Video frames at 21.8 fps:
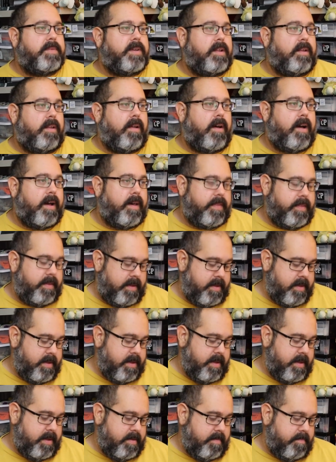cloth.
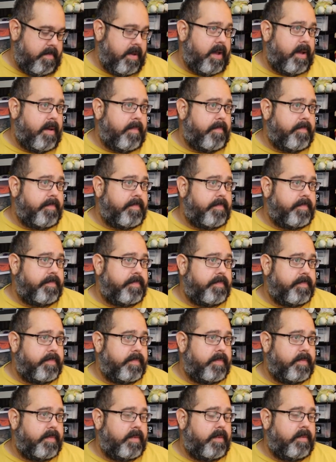Um,
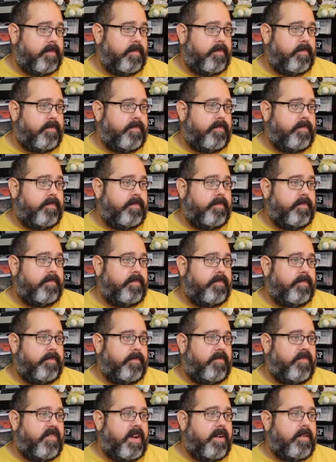
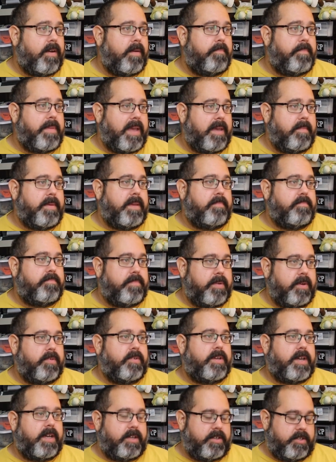Farrah Baby
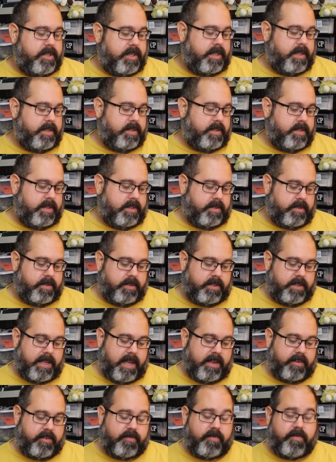bootcut jeans. These are
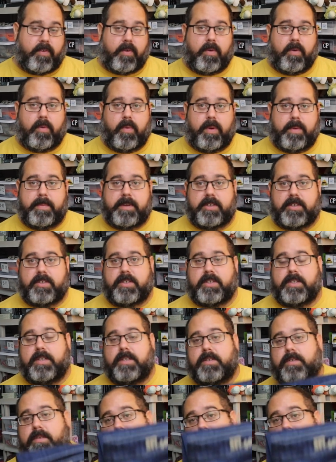size 4 women's jeans